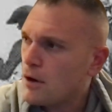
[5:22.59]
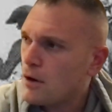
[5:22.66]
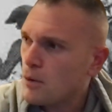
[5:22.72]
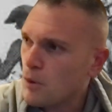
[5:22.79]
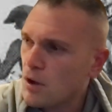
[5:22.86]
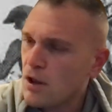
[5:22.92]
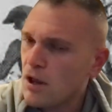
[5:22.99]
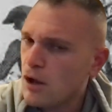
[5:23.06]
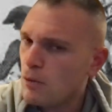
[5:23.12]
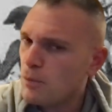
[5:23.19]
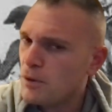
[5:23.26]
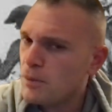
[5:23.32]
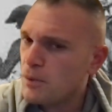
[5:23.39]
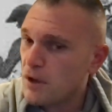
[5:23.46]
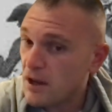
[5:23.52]
we'll help
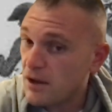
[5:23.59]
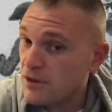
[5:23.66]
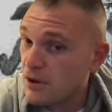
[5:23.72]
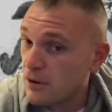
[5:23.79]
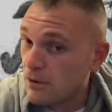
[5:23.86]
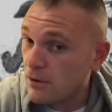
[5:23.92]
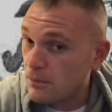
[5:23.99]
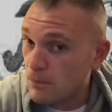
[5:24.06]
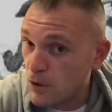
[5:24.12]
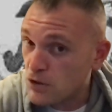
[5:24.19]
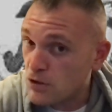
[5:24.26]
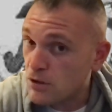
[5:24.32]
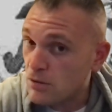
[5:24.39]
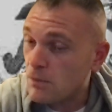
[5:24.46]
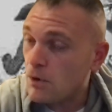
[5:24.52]
people if they're
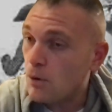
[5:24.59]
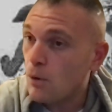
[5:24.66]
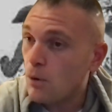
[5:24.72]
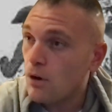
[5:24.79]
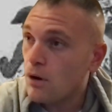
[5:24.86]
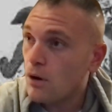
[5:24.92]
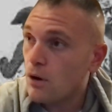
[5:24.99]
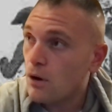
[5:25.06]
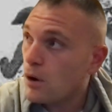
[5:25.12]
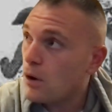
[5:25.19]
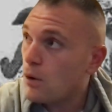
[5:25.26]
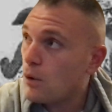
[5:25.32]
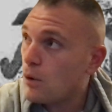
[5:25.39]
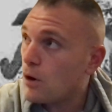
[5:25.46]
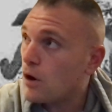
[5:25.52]
Muslim, or,
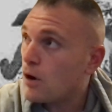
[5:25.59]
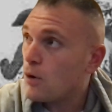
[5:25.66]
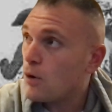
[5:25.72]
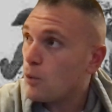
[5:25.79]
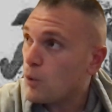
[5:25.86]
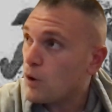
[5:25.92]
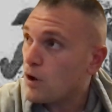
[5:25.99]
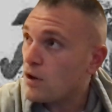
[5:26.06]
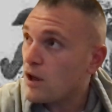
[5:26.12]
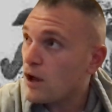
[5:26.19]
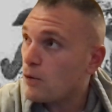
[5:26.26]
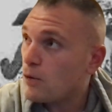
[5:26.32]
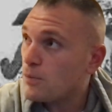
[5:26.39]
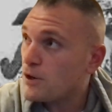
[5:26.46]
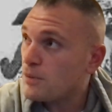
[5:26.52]
oh, we'll
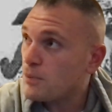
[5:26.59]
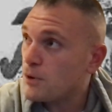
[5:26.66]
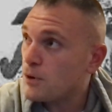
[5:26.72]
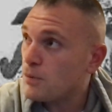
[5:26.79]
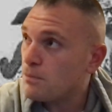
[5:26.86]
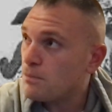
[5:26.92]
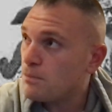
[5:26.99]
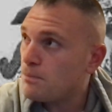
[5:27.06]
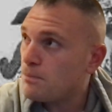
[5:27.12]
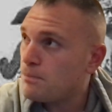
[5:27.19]
help people,